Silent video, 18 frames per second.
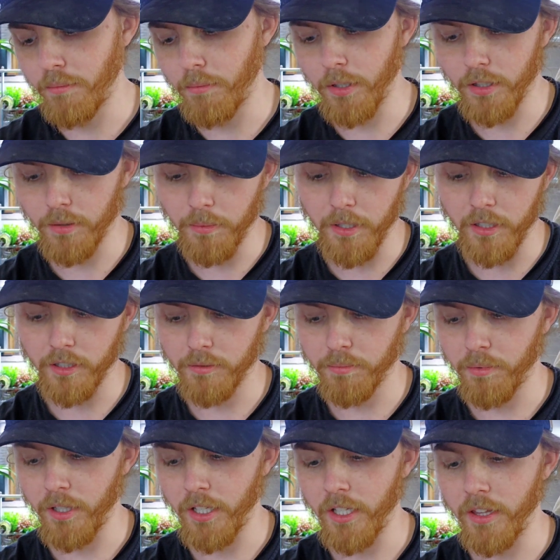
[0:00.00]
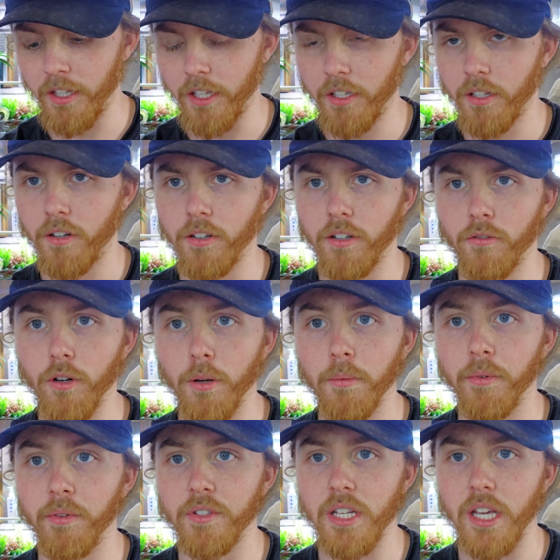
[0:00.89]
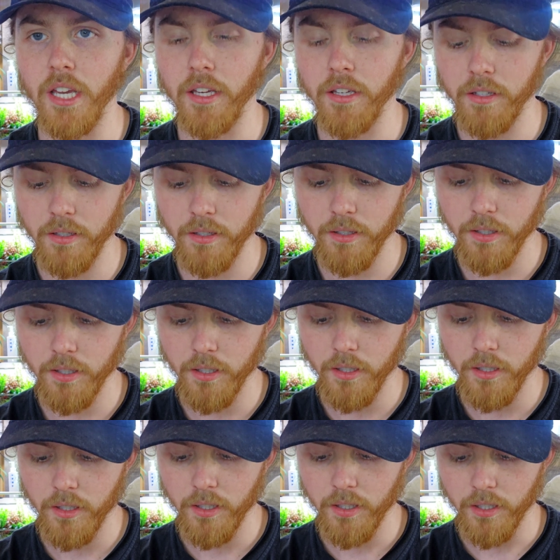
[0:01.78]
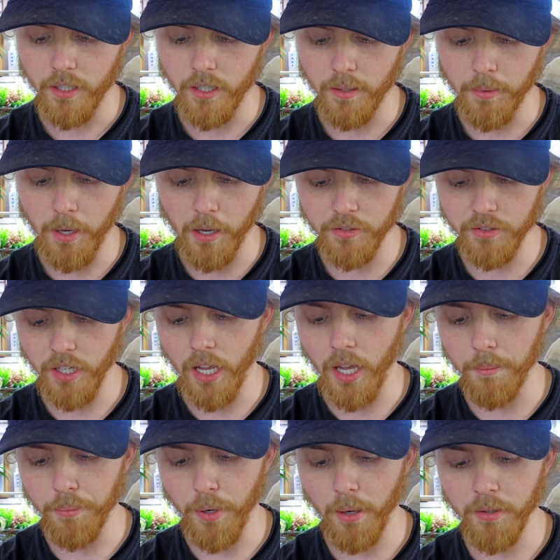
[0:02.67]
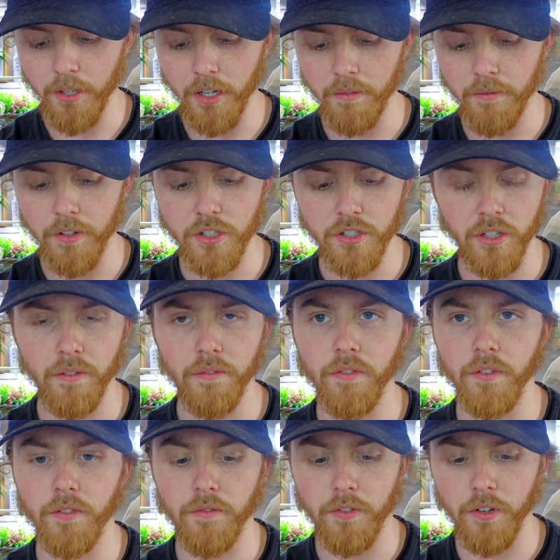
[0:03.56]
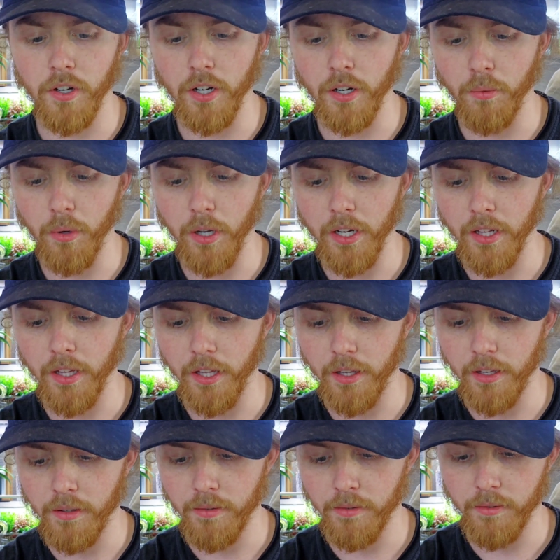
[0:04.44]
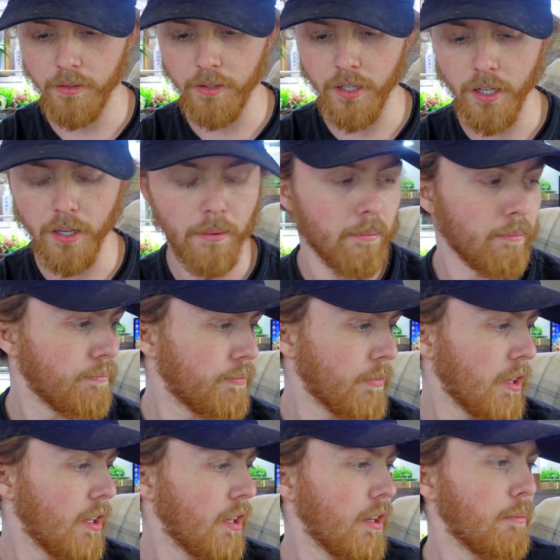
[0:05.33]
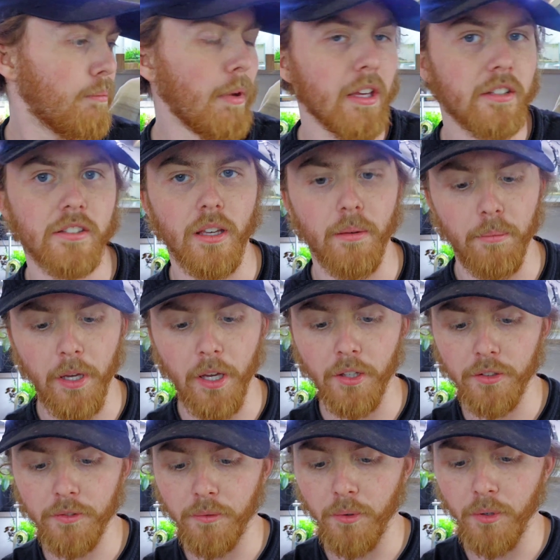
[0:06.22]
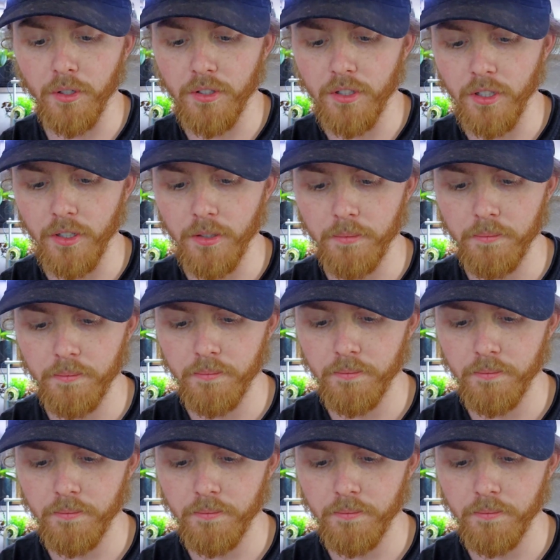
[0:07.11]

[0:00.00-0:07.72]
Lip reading: meant to be displayed like on a rim of a tank. I'm probably gonna eventually figure out a way to like make something else for it to,